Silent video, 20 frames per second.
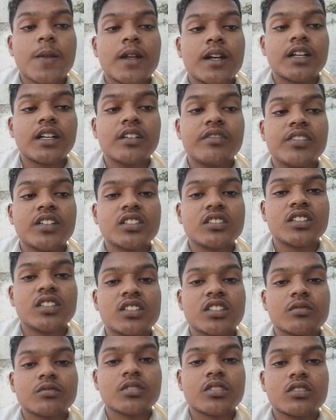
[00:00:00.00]
defense
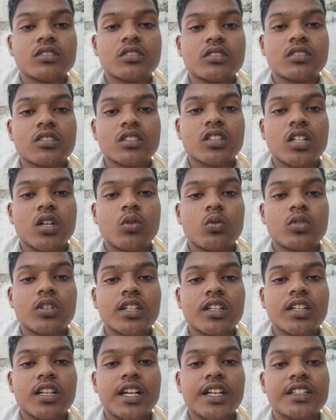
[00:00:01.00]
systems.
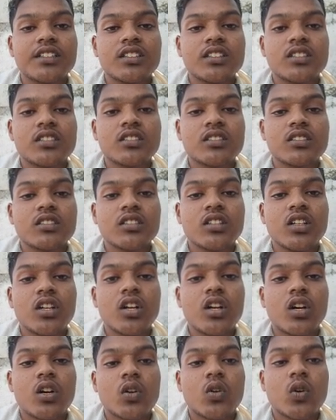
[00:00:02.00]
Counter ICs,
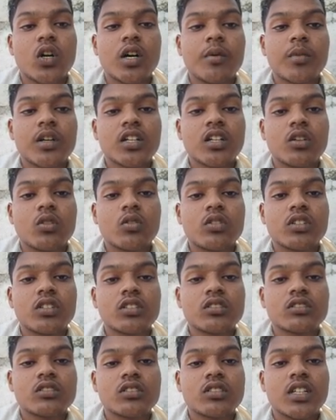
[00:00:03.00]
common
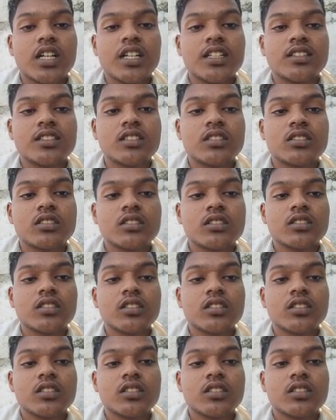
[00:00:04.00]
counters ICs.